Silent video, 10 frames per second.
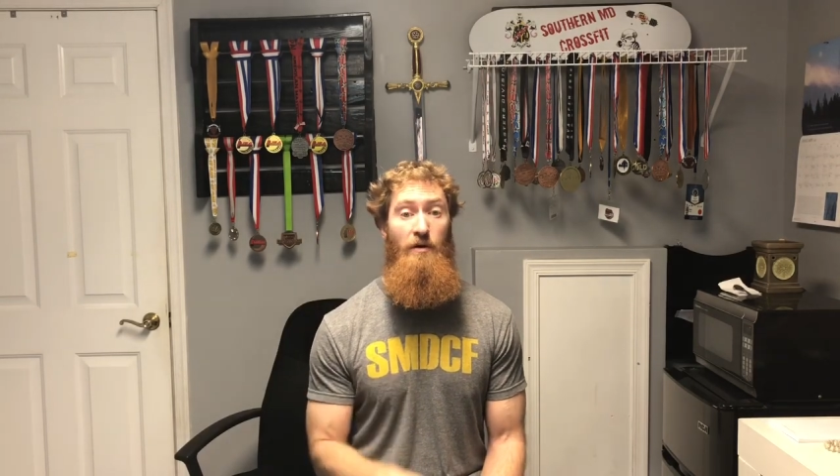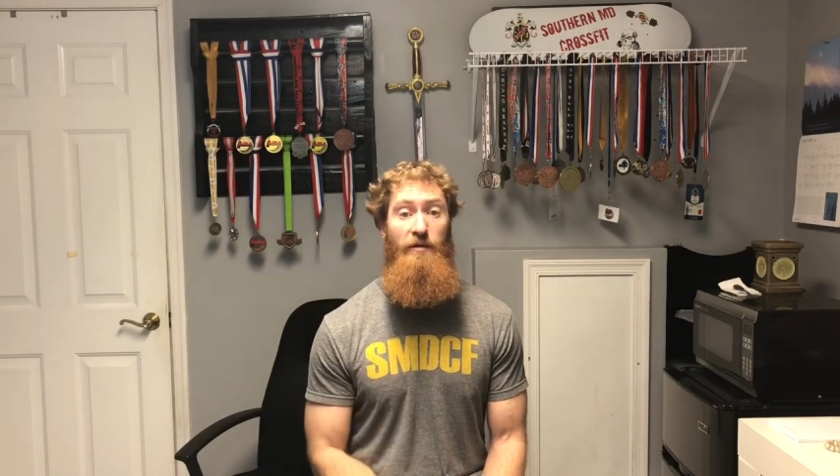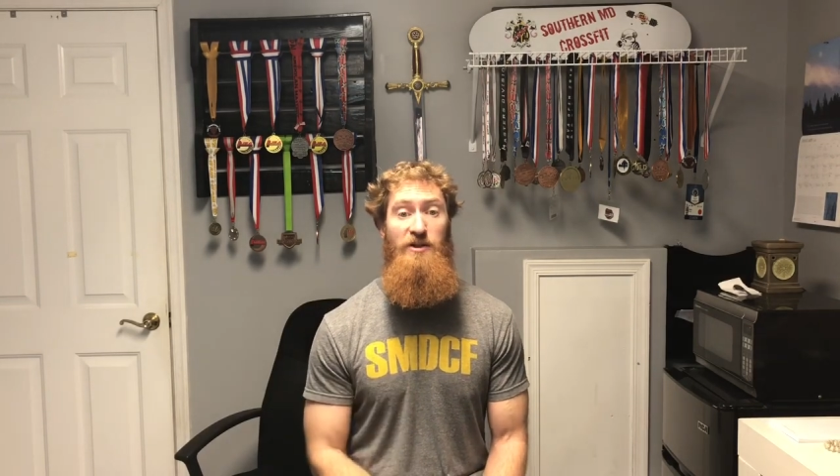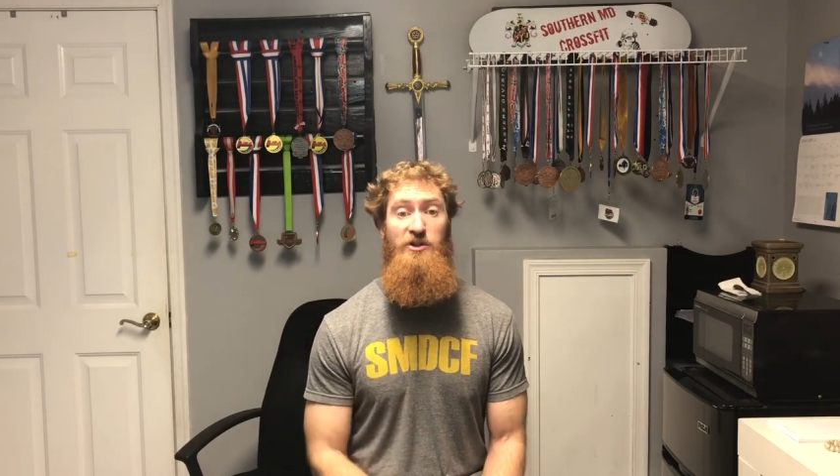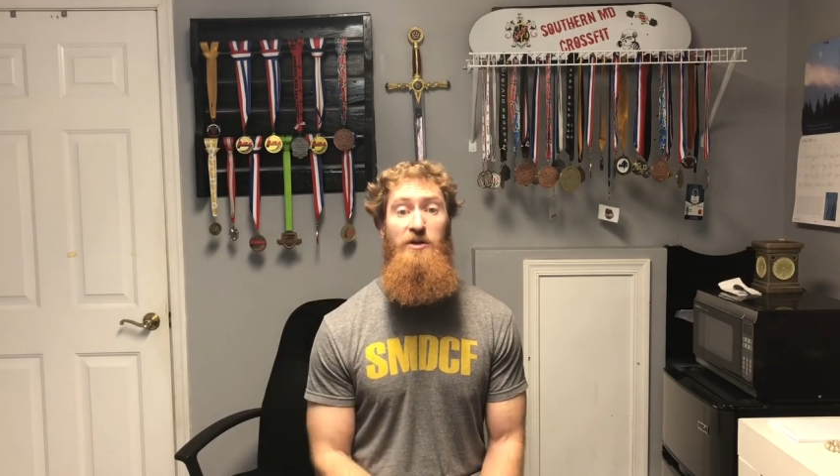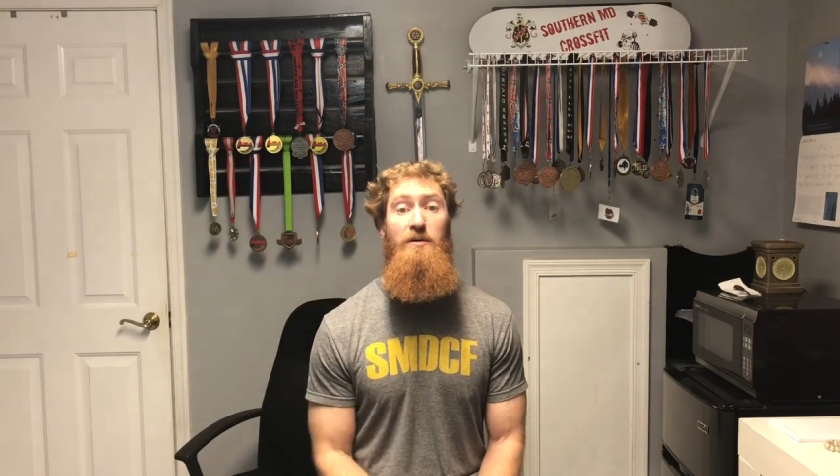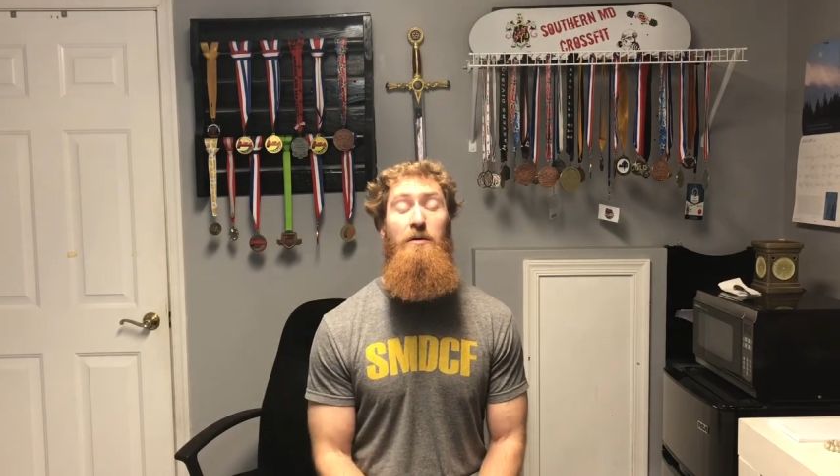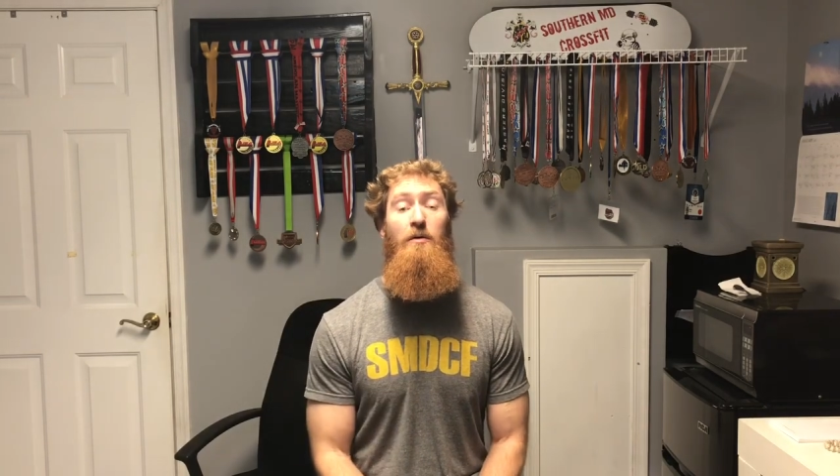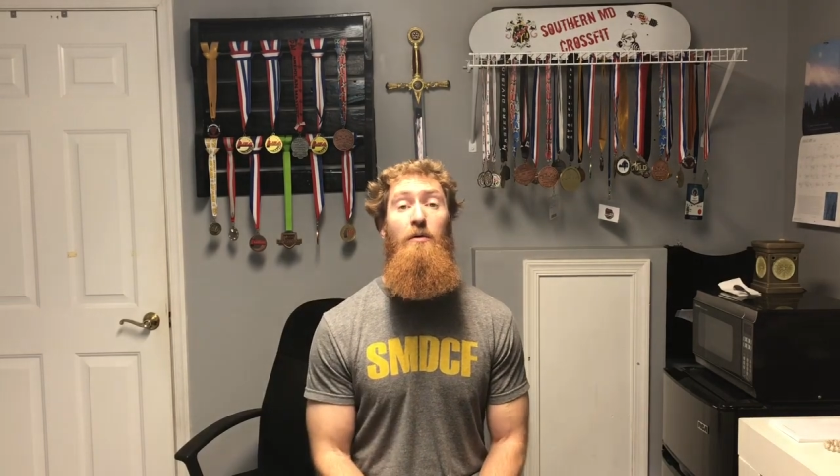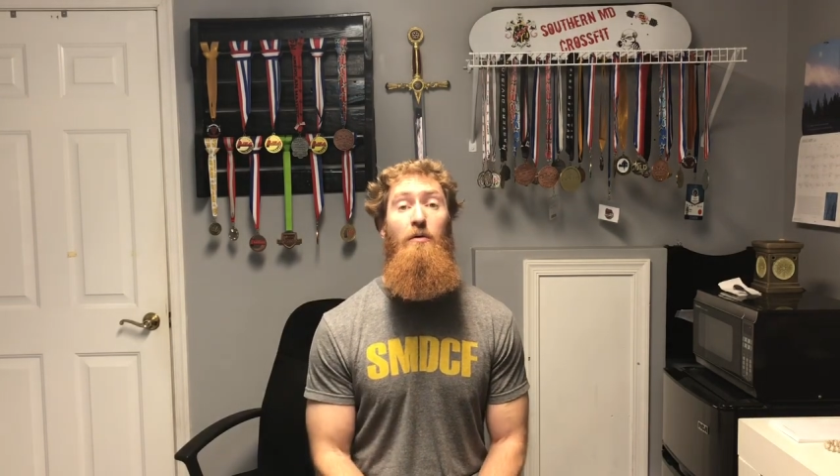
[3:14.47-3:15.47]
register,
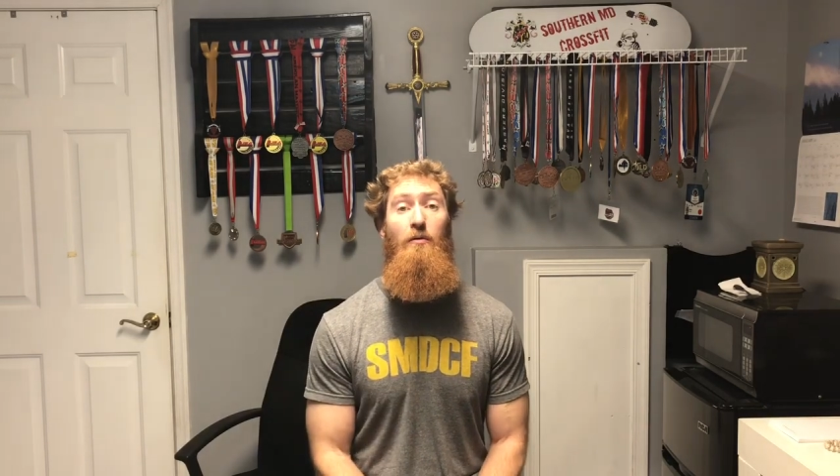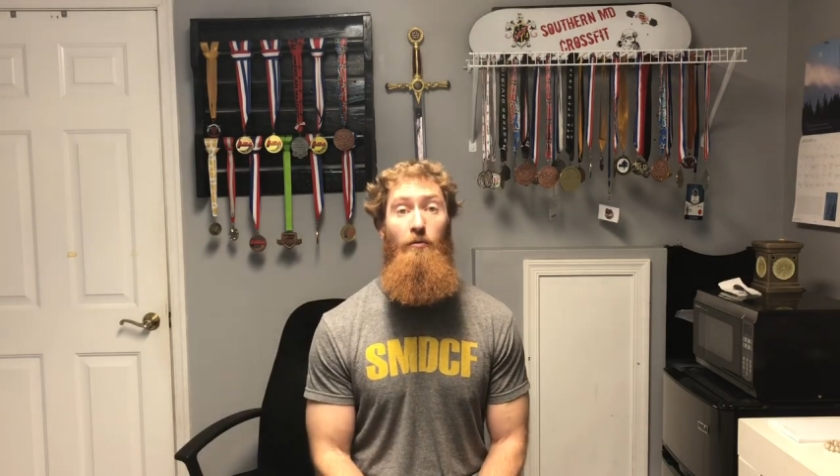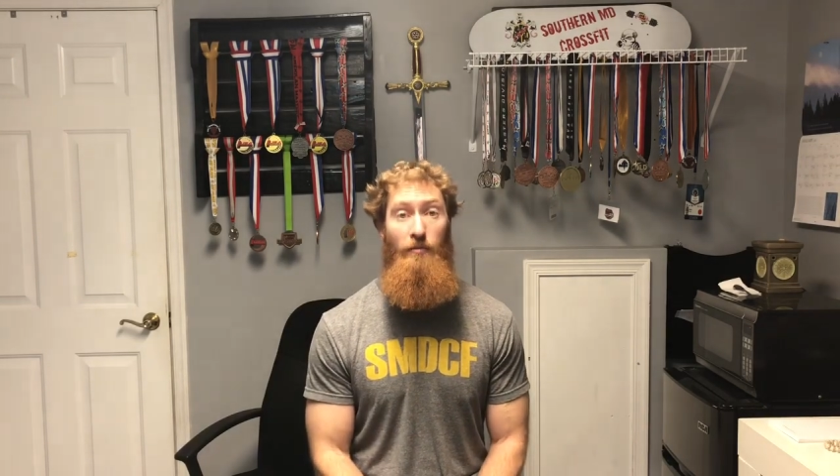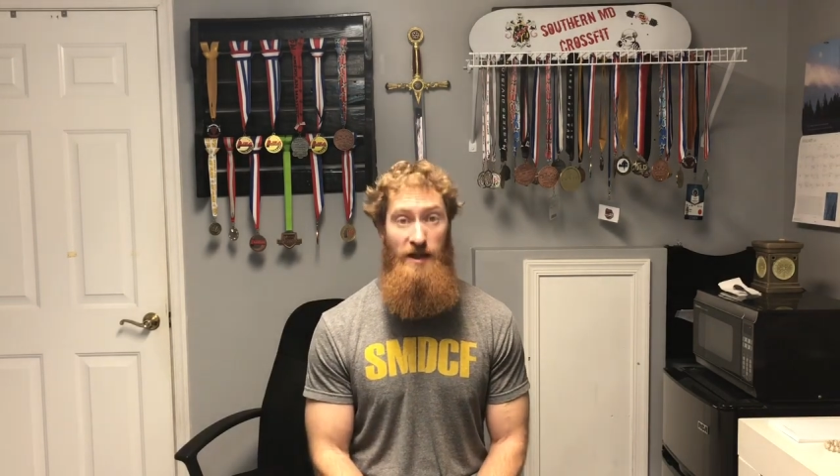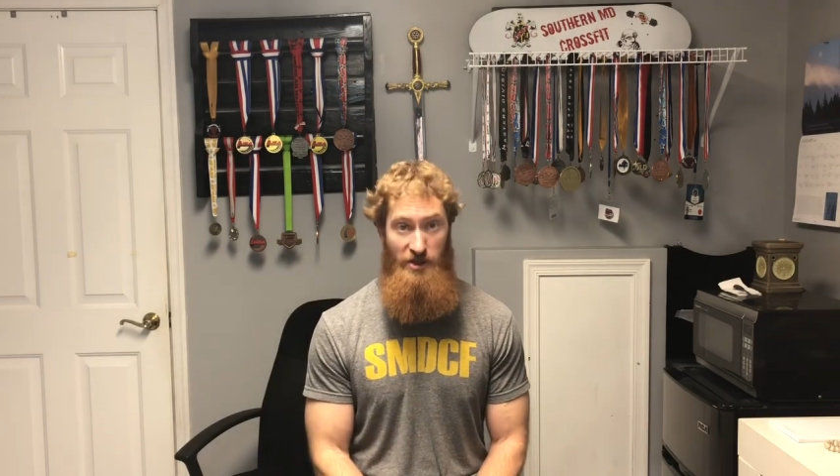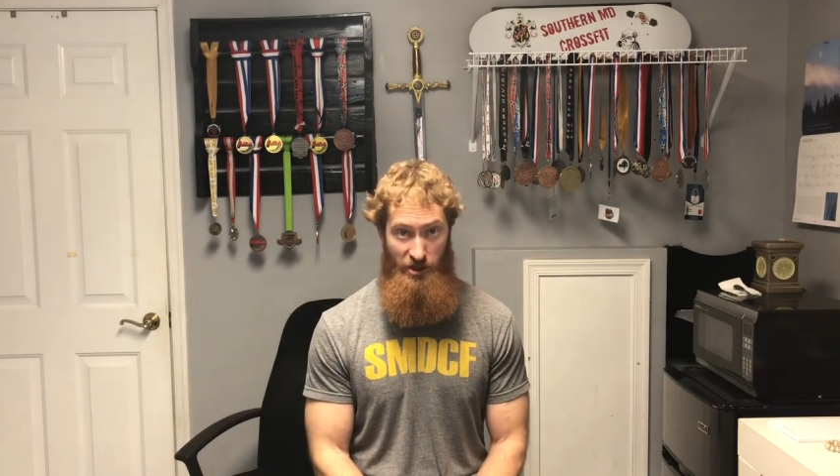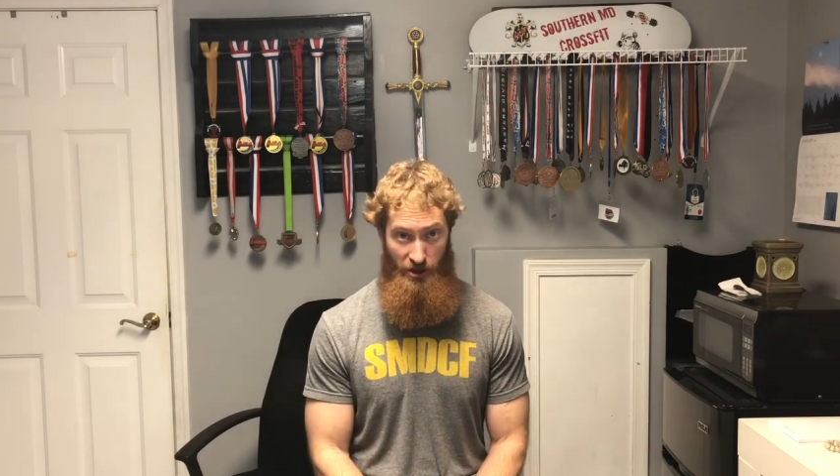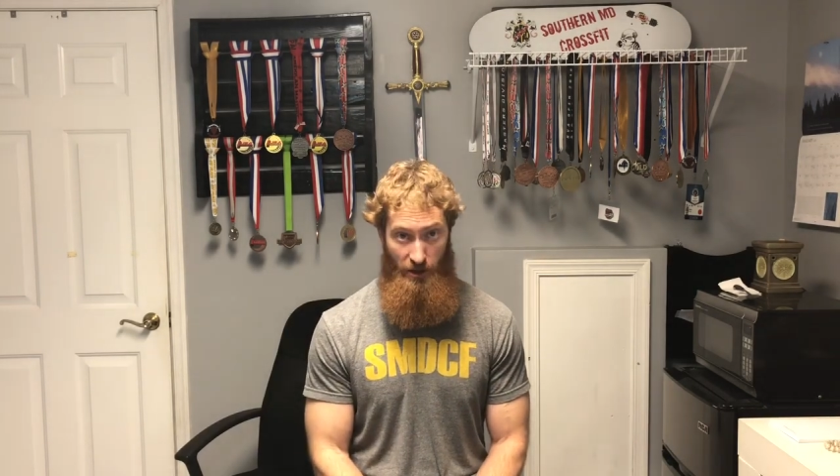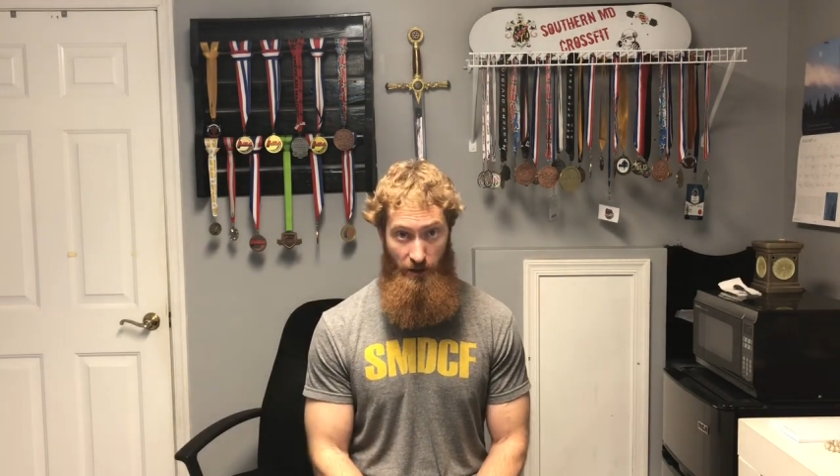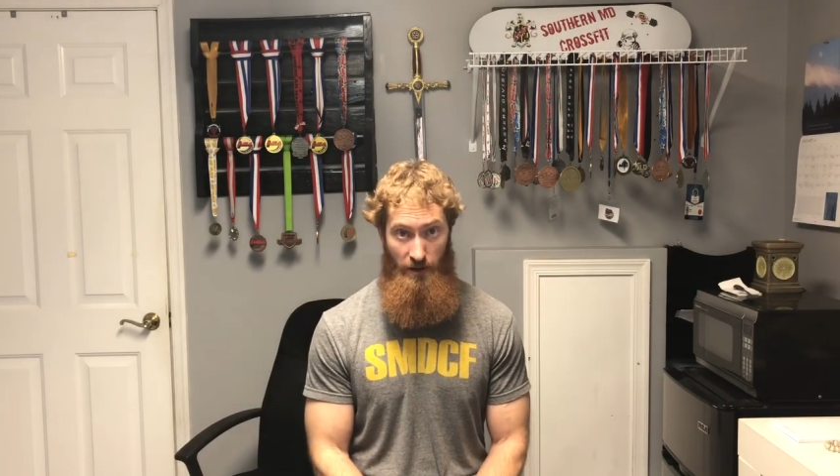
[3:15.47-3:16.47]

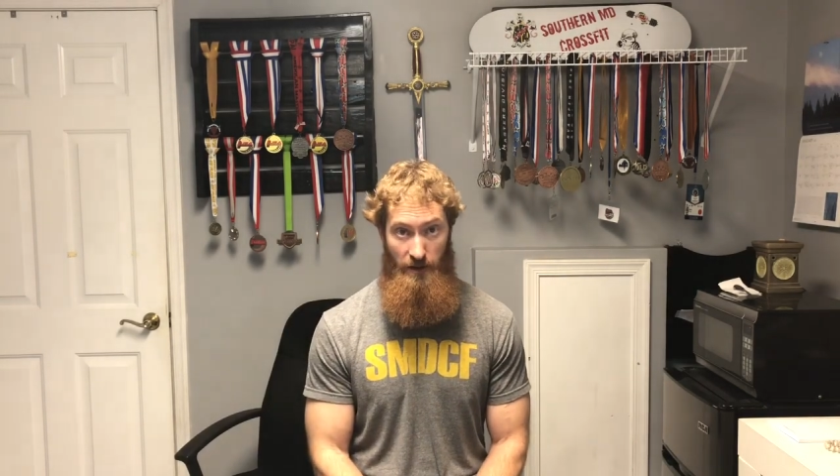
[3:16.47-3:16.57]
register.